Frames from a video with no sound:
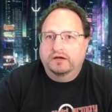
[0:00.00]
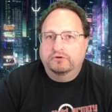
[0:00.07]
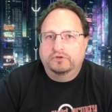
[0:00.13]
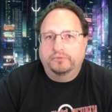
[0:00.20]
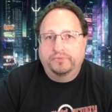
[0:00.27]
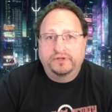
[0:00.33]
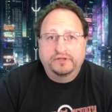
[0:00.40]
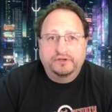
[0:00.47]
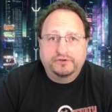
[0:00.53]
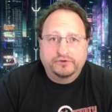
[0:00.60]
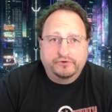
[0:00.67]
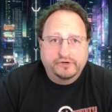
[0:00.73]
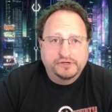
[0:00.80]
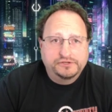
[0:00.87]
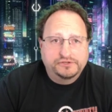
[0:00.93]
Now, depending
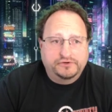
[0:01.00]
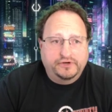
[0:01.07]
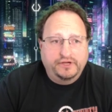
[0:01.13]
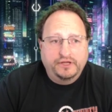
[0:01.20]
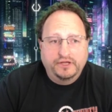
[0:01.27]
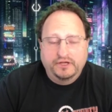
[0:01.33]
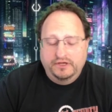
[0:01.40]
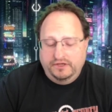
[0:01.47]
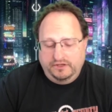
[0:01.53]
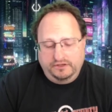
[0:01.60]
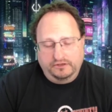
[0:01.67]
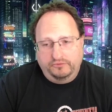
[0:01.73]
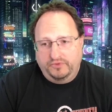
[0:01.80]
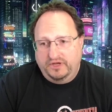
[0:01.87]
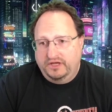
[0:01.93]
on your injury,
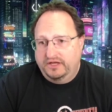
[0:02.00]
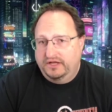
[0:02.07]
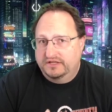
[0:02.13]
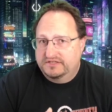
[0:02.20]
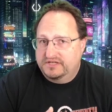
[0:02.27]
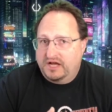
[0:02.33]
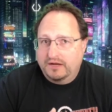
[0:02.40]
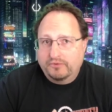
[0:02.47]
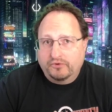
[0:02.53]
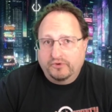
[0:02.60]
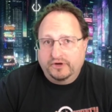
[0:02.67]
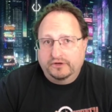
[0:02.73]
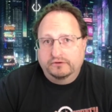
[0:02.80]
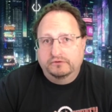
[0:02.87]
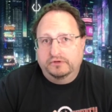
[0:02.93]
you may get
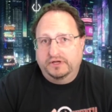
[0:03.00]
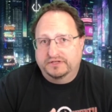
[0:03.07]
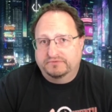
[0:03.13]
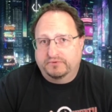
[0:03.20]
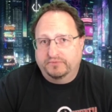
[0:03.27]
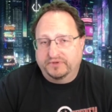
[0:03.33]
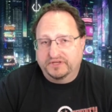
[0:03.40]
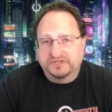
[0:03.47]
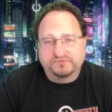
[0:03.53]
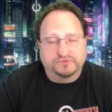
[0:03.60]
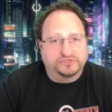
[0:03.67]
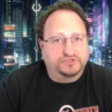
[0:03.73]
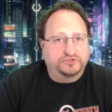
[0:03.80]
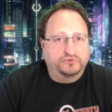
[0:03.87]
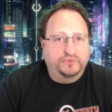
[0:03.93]
cyberware as
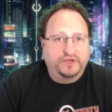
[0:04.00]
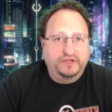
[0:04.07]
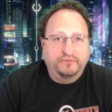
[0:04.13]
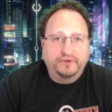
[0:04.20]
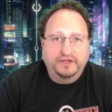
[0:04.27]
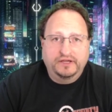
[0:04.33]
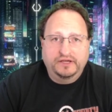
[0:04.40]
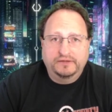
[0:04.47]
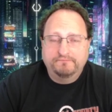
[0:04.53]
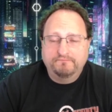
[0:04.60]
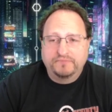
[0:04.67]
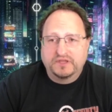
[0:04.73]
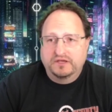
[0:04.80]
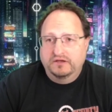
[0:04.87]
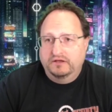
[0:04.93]
replacements. You may be
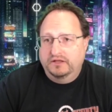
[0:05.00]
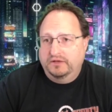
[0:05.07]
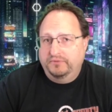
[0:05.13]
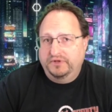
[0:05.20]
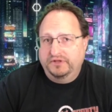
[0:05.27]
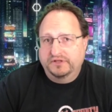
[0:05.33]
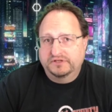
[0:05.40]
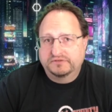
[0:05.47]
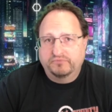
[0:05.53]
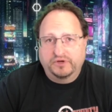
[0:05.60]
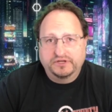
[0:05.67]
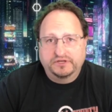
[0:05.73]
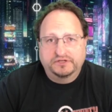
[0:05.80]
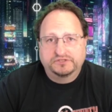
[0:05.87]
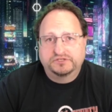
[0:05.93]
get I mean,
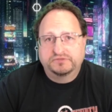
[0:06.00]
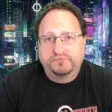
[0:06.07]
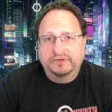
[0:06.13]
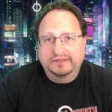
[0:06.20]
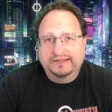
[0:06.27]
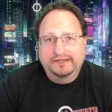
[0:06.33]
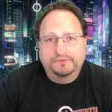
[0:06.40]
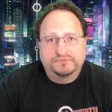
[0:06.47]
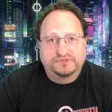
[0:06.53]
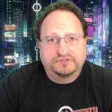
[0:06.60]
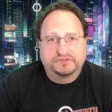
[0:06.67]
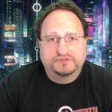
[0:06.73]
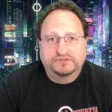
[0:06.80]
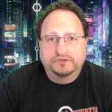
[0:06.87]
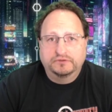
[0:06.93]
this might not just be
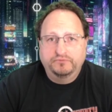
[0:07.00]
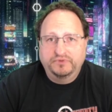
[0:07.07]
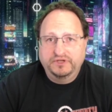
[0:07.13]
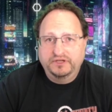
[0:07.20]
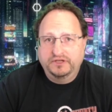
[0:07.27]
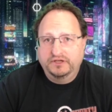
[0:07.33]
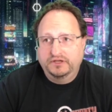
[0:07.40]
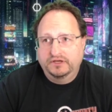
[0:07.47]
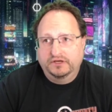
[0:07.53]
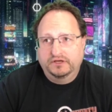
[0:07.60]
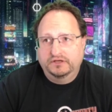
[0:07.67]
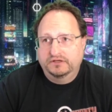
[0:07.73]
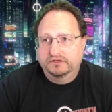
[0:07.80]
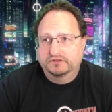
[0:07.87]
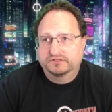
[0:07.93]
limbs. This could be
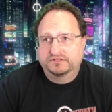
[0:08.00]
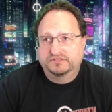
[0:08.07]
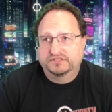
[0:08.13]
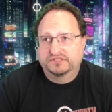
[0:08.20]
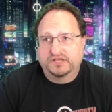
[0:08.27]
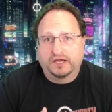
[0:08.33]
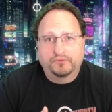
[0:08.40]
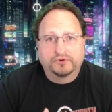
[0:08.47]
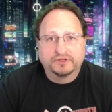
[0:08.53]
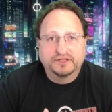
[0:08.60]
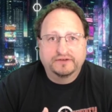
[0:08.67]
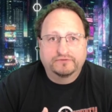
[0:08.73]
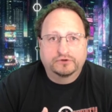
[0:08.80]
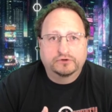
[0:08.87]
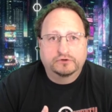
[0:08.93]
uh, a
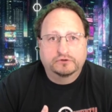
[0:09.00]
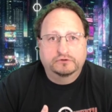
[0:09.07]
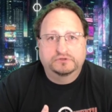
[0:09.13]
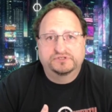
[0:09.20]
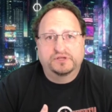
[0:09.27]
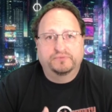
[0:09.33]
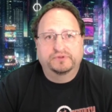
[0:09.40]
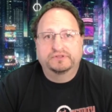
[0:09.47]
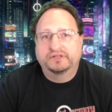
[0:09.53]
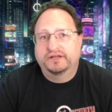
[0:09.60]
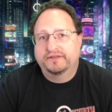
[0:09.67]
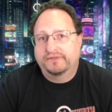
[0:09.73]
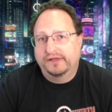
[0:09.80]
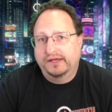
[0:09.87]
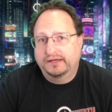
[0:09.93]
cyber liver or something
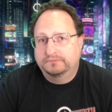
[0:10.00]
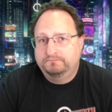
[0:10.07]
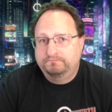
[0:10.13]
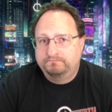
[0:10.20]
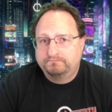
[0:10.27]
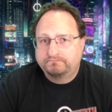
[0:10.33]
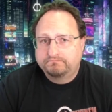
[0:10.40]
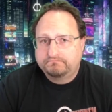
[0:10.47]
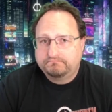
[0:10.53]
like that